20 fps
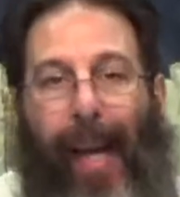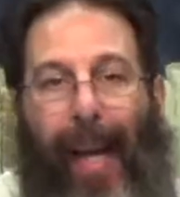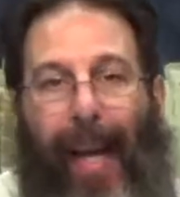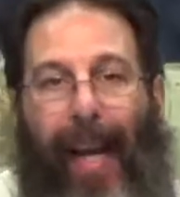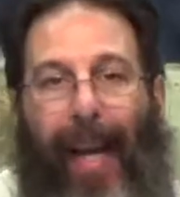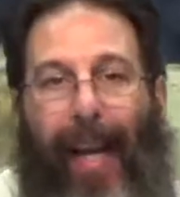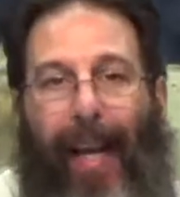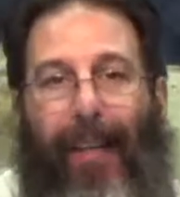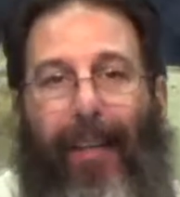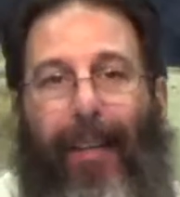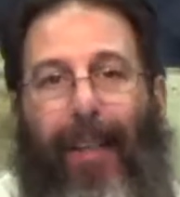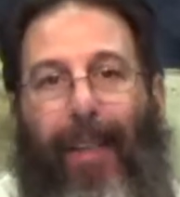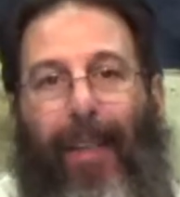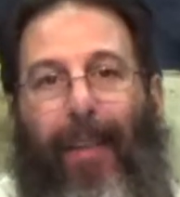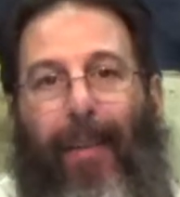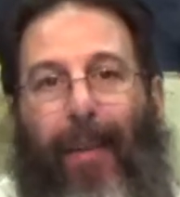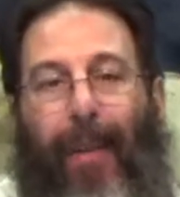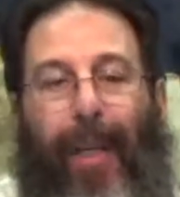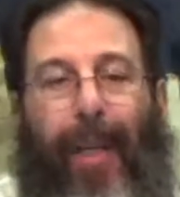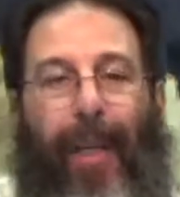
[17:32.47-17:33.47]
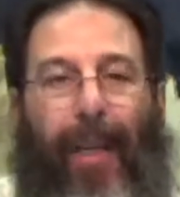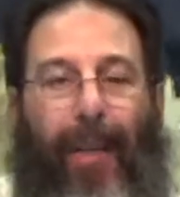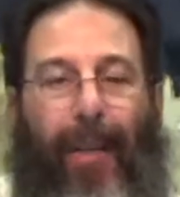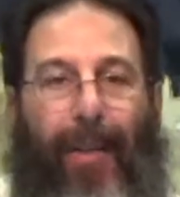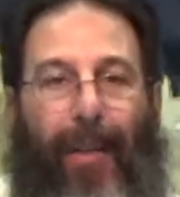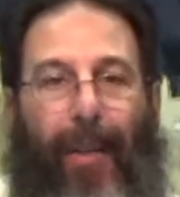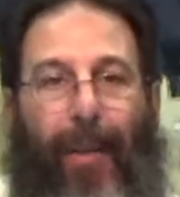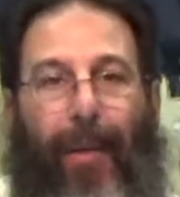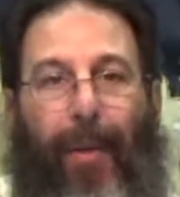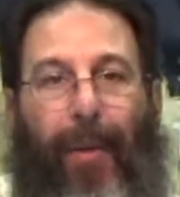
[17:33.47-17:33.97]
And all you got to
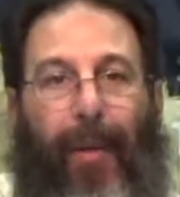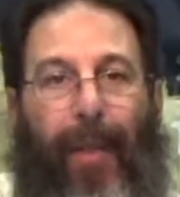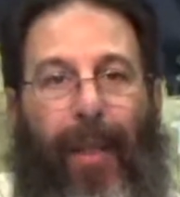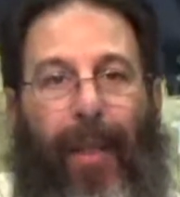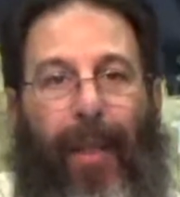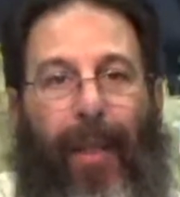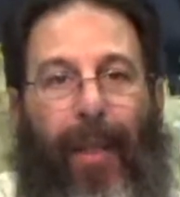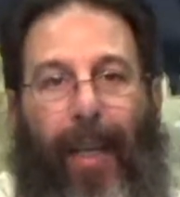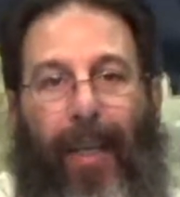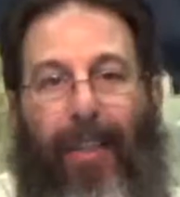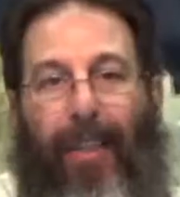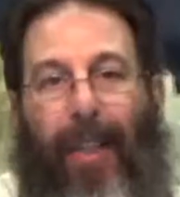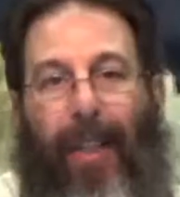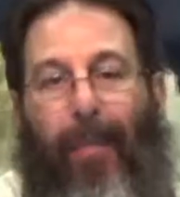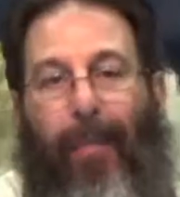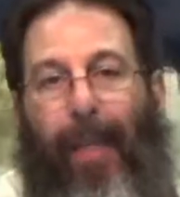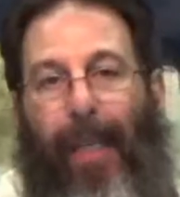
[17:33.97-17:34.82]
do is give